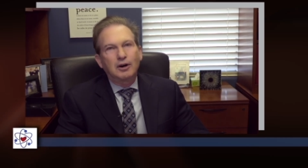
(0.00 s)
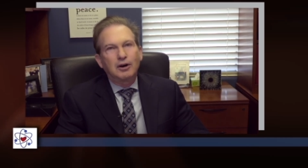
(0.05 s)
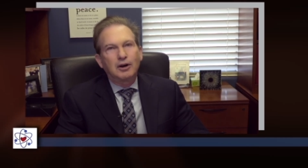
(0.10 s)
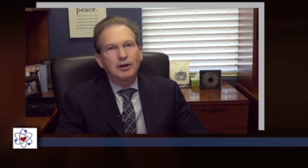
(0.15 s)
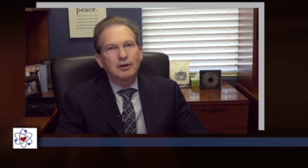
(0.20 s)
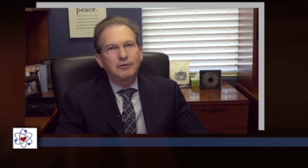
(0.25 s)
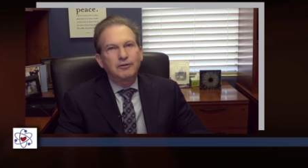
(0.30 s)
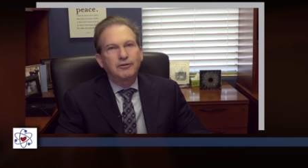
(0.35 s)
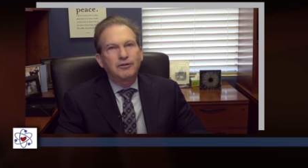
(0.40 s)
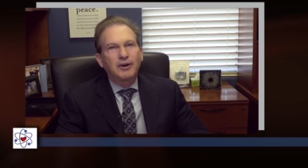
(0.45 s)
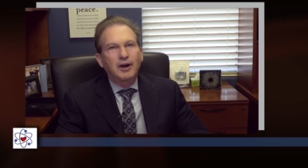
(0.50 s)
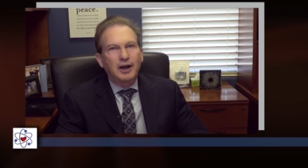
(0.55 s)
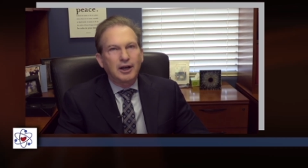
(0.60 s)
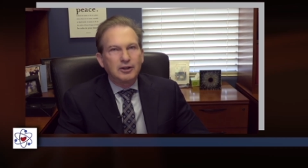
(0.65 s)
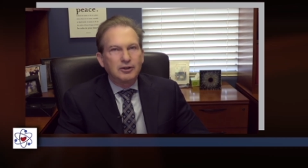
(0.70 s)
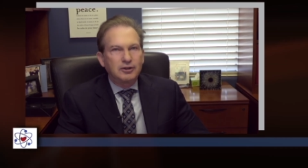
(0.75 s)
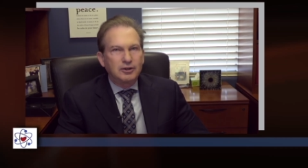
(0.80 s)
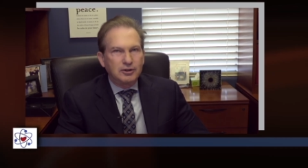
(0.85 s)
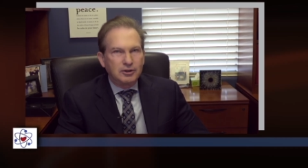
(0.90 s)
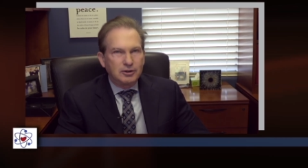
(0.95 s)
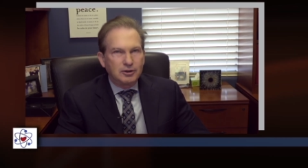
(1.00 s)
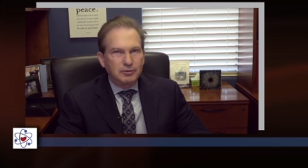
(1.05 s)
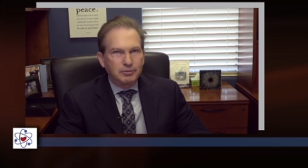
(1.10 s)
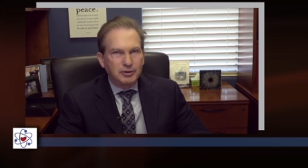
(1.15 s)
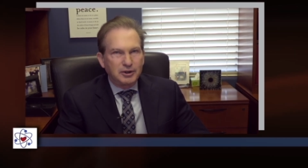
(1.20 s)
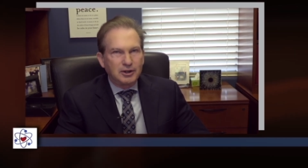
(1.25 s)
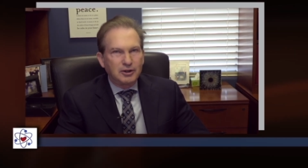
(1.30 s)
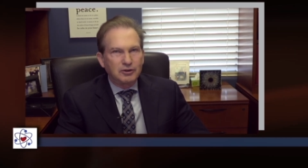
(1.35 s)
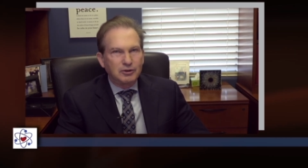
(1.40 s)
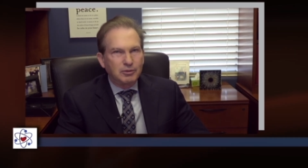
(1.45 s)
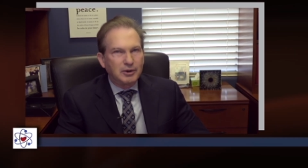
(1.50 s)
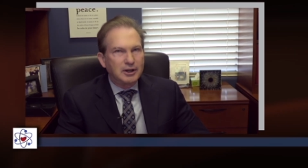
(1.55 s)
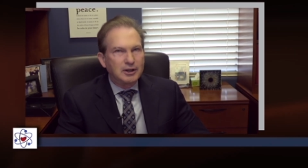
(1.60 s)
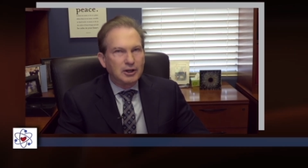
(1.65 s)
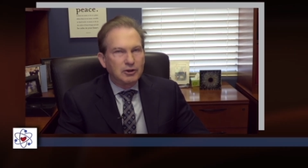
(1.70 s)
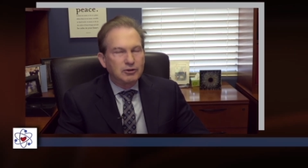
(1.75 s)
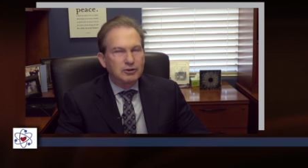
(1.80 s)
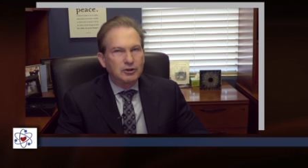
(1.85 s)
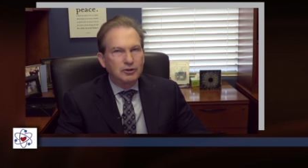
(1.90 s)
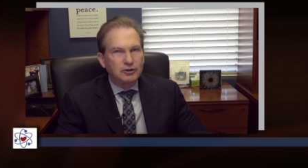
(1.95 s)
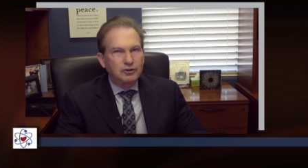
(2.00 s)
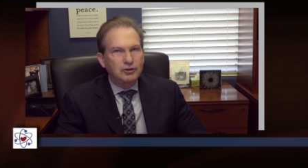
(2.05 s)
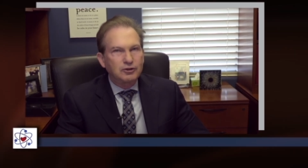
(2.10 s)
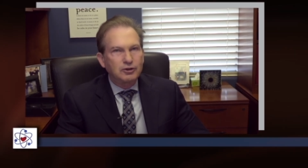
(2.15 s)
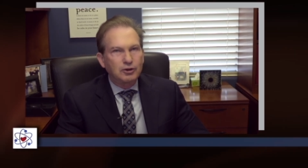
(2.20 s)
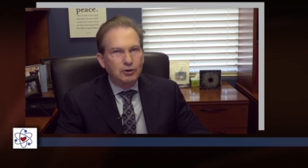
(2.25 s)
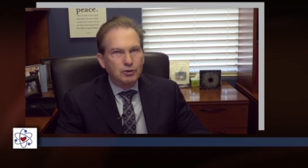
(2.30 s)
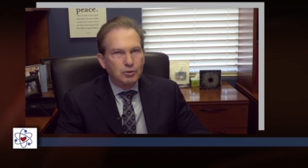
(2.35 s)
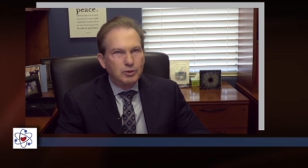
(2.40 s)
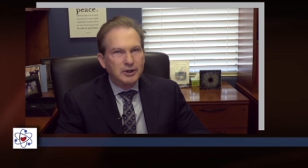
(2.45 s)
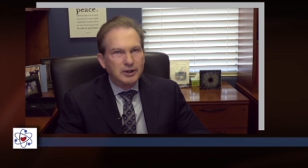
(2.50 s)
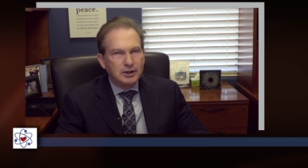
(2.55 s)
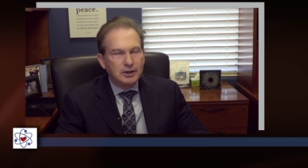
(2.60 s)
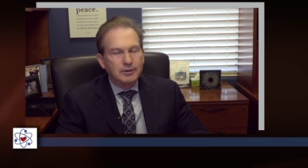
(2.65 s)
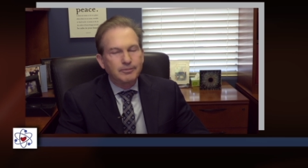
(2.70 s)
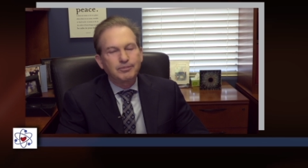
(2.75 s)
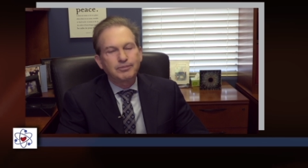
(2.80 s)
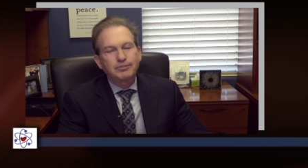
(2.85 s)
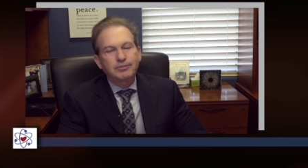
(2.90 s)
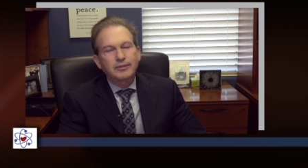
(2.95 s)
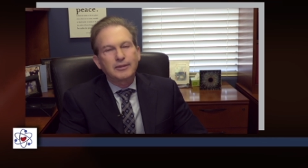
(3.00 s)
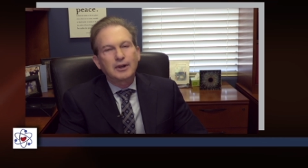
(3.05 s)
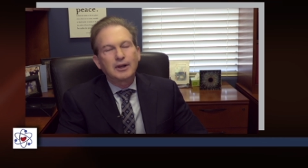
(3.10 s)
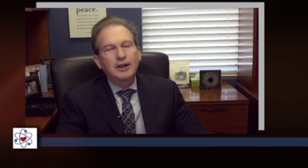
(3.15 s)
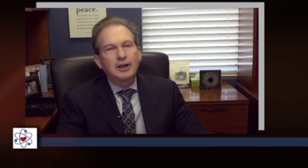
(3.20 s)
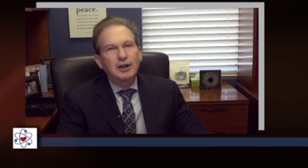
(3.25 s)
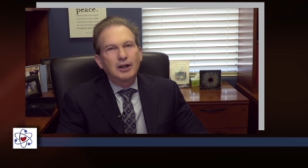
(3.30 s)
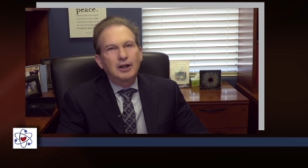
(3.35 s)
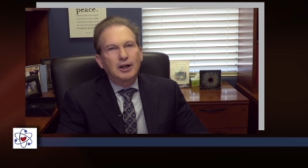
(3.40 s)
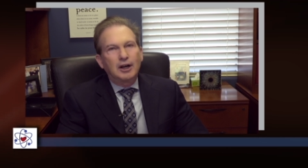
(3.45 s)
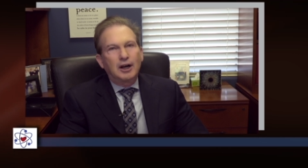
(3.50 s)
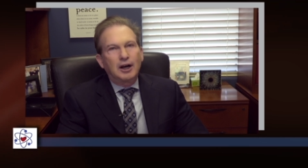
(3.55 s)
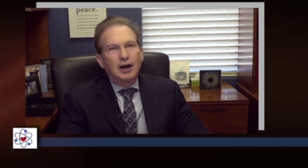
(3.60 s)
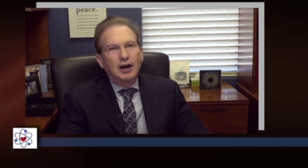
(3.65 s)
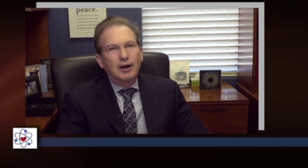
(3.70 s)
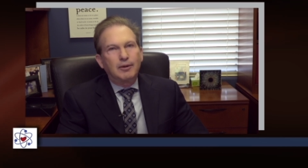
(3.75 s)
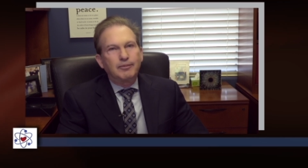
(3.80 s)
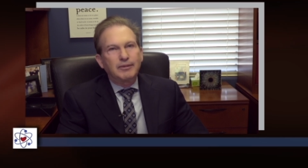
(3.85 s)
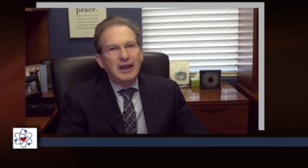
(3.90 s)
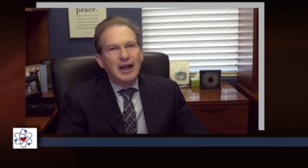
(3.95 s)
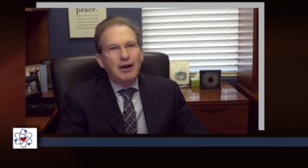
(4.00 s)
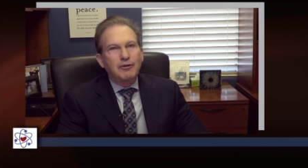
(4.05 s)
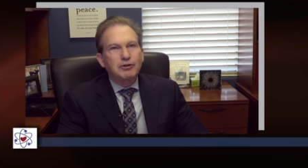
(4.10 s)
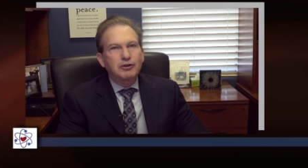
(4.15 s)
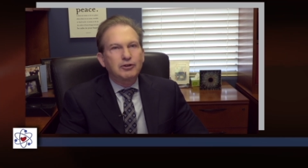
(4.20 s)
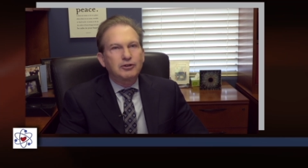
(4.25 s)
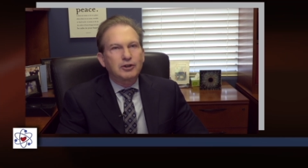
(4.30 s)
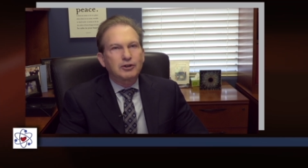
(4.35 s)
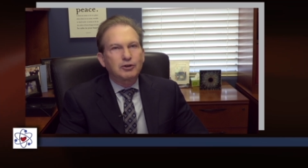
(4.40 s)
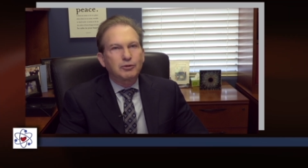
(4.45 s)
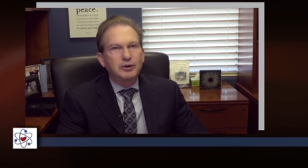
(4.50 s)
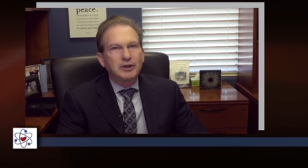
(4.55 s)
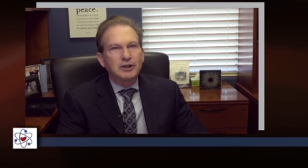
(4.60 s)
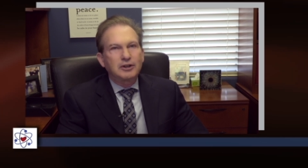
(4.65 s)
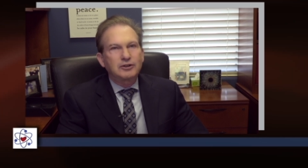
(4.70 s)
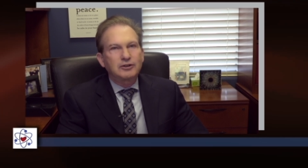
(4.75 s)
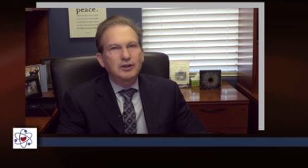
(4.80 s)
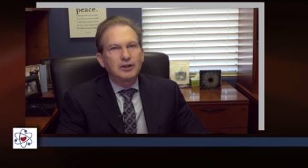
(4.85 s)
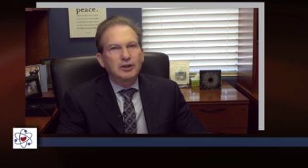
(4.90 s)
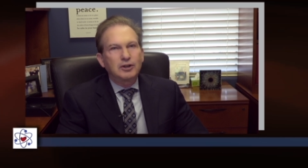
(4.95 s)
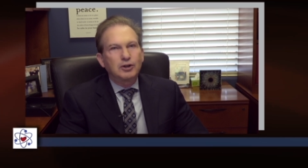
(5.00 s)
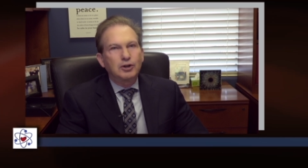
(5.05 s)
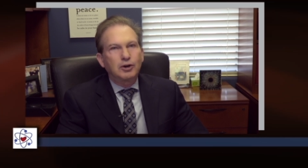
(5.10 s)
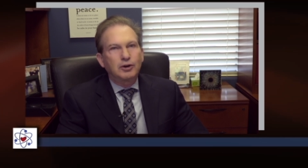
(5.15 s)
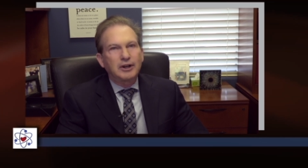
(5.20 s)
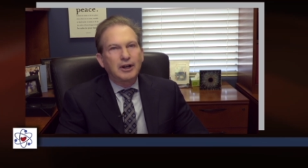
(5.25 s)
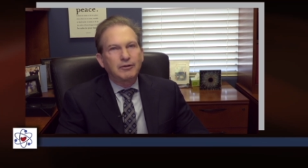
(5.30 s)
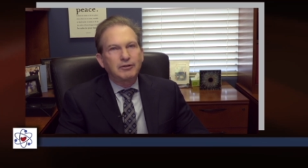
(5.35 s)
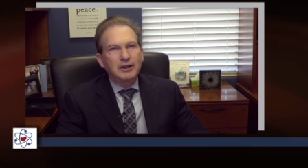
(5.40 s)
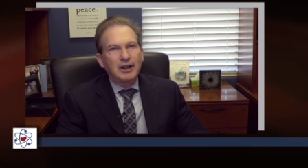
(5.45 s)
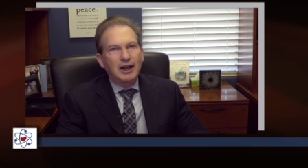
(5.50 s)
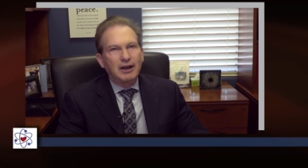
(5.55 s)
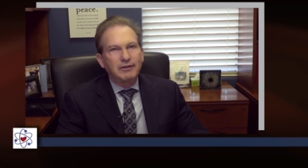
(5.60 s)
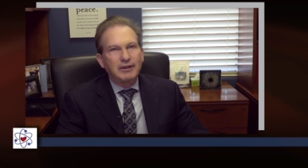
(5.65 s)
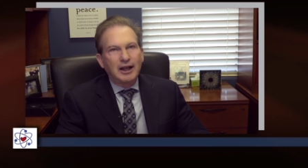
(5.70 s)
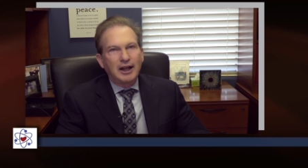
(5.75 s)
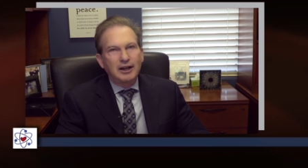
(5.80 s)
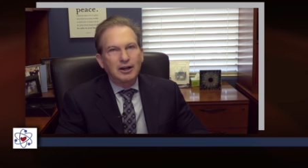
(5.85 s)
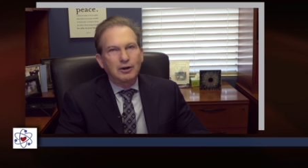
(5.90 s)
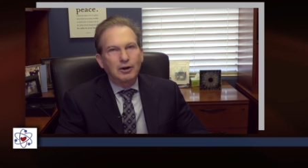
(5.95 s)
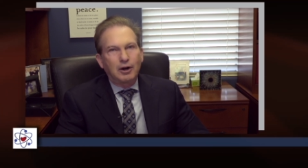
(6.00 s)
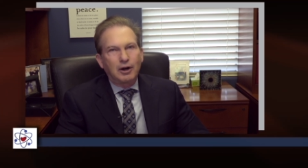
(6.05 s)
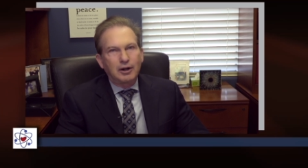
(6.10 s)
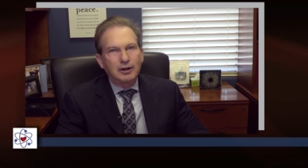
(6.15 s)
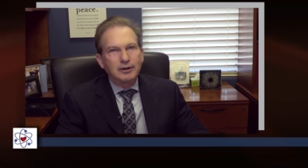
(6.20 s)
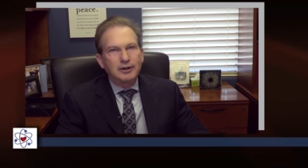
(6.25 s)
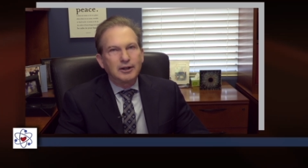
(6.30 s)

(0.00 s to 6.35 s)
all fine to do because the radiation is so weak. After 6 weeks, you don't have to have that at all.